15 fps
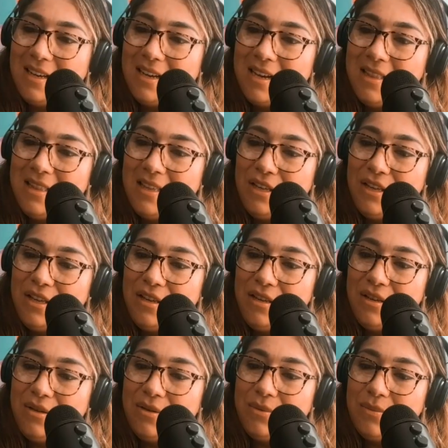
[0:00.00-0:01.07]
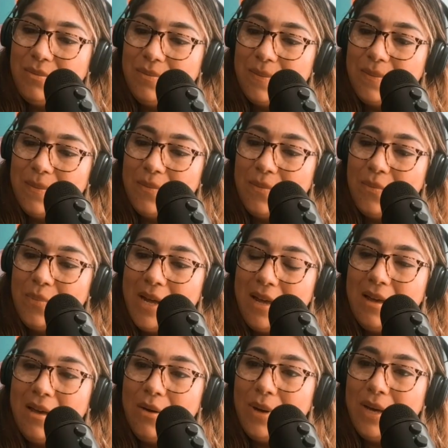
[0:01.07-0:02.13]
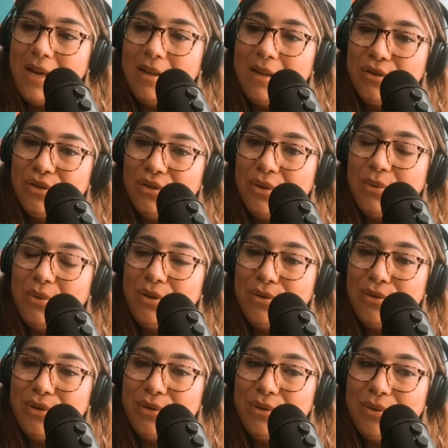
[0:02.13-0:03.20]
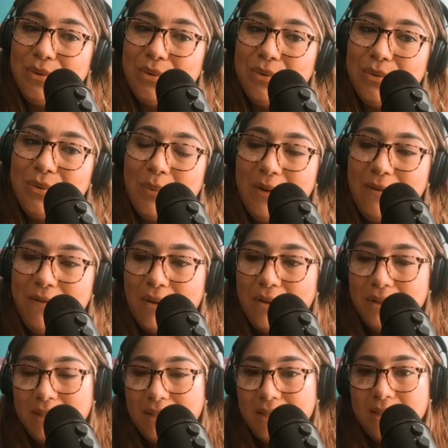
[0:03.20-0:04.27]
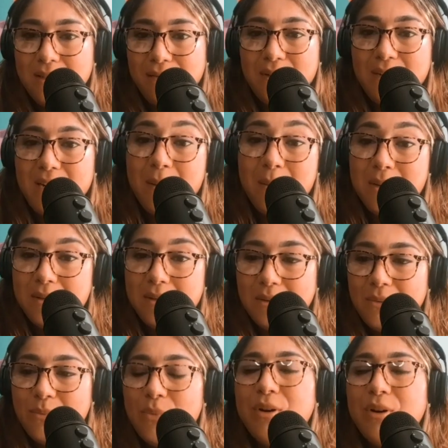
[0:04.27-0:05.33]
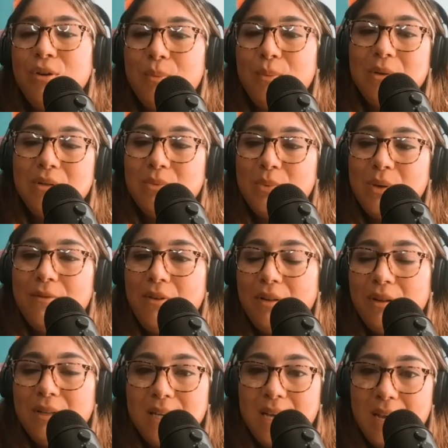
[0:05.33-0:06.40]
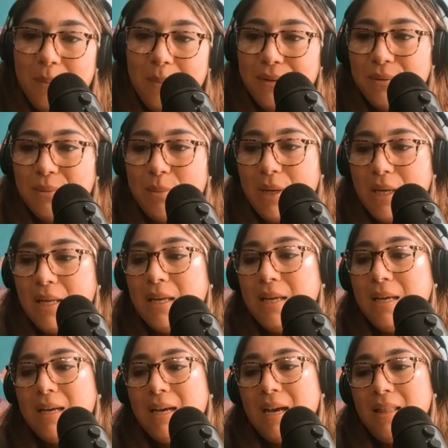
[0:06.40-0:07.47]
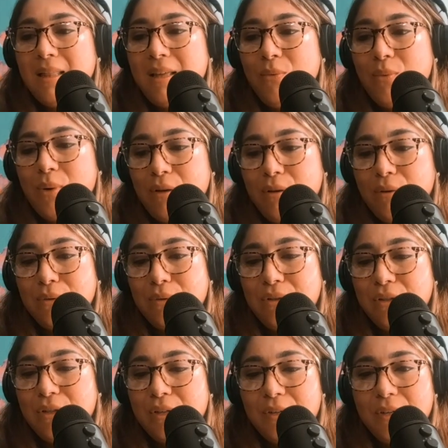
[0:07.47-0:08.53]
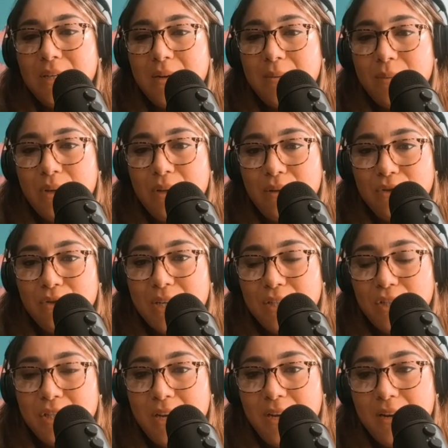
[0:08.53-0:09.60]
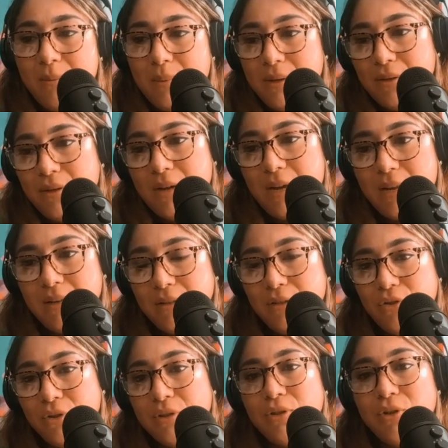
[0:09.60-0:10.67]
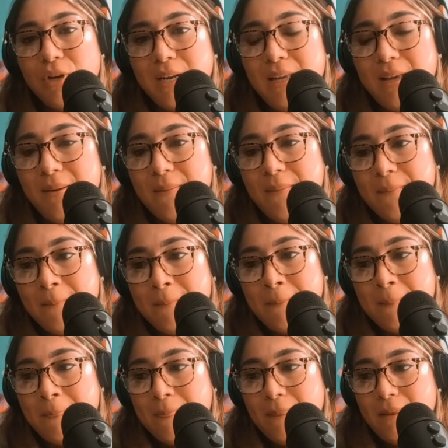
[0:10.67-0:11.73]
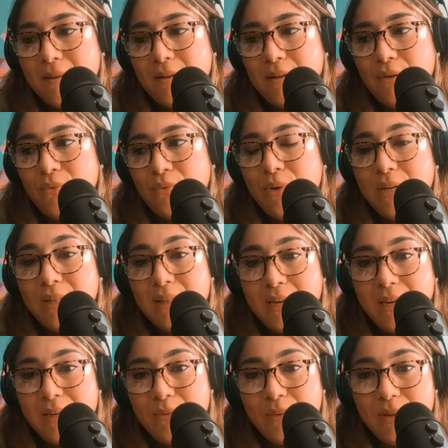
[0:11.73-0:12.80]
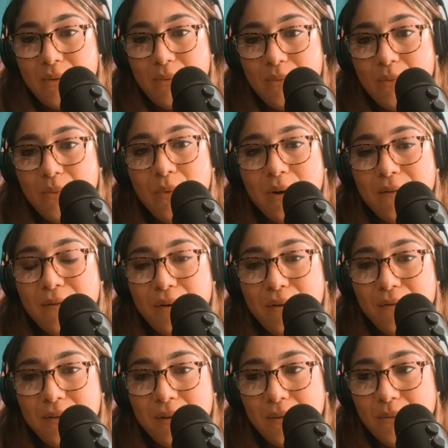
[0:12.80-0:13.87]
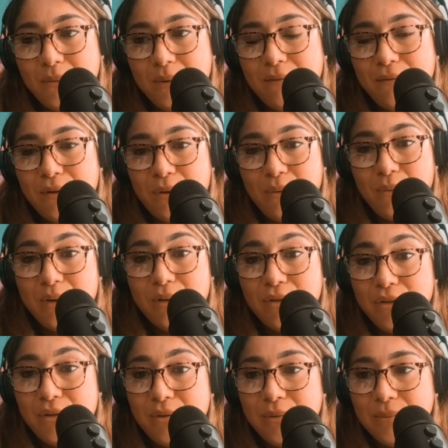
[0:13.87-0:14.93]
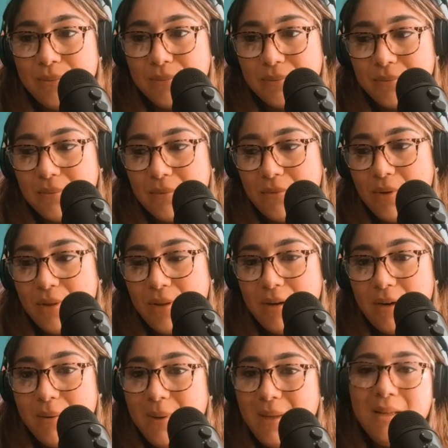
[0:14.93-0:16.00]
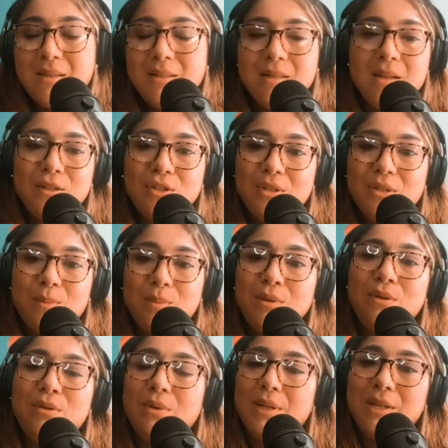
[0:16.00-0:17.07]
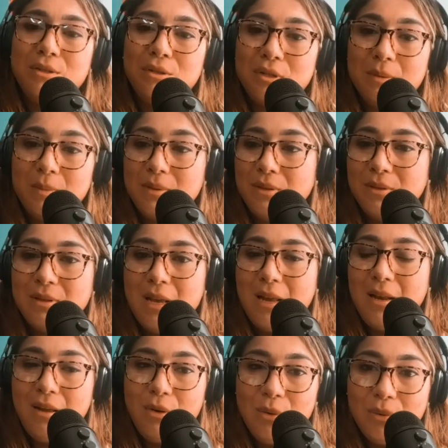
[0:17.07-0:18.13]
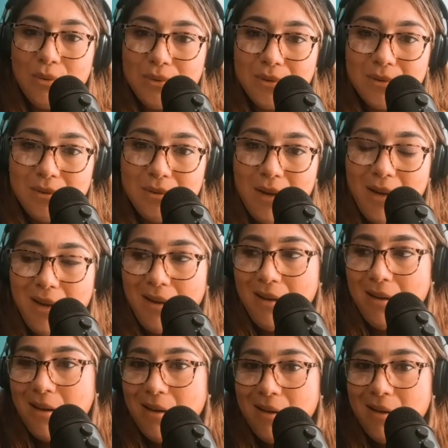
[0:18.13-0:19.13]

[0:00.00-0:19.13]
I think we get so used to, and we fall into different habits because we're humans, we fall into habits. But I think when stir it up and you try to shake it up and try to get realigned with whatever you want to do, whether, I mean, it's not just in your relationship, it's any goals, any,